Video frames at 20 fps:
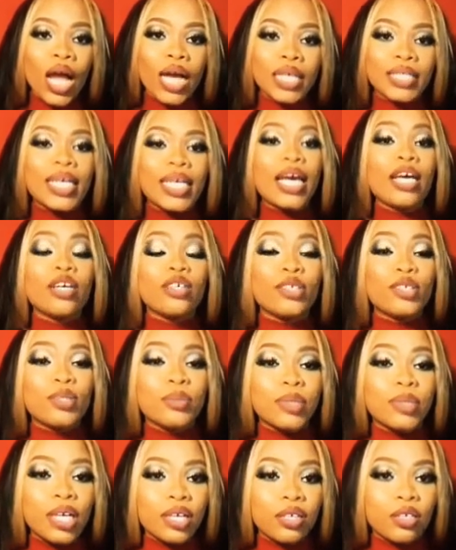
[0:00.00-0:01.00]
I started a
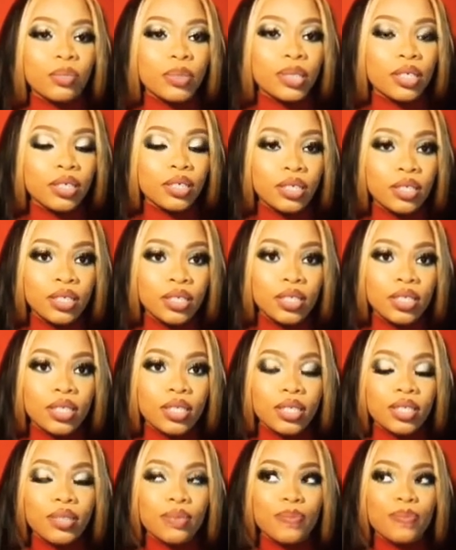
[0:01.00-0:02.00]
YouTube channel
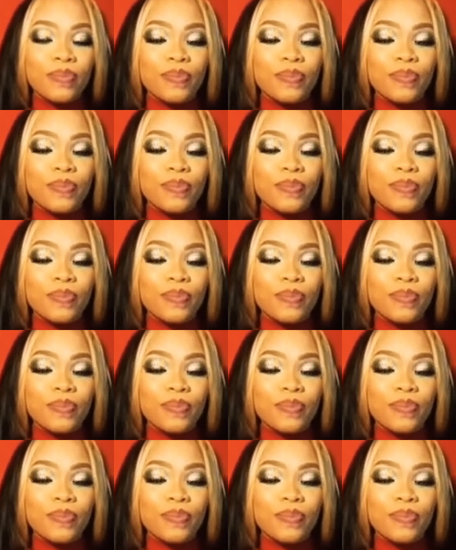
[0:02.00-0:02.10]
because